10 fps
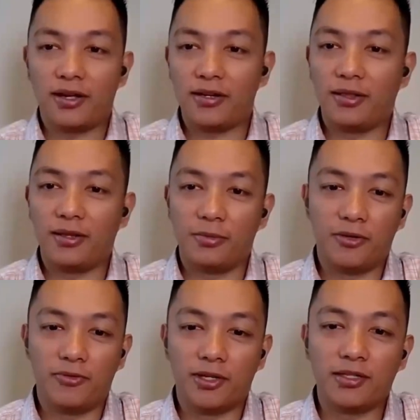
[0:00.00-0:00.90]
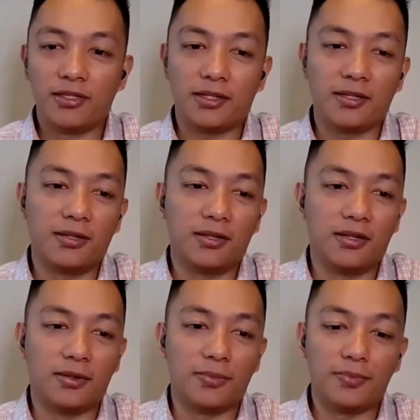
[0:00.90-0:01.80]
I had a little bit of a
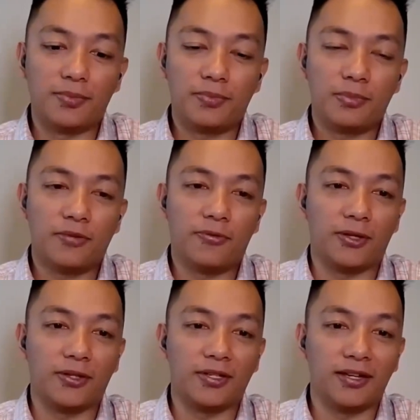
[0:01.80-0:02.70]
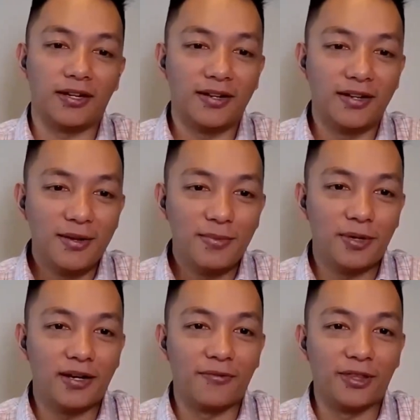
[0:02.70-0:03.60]
technical difficulty there, but
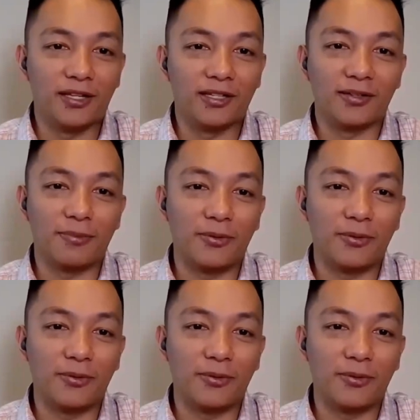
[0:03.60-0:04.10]
everything's up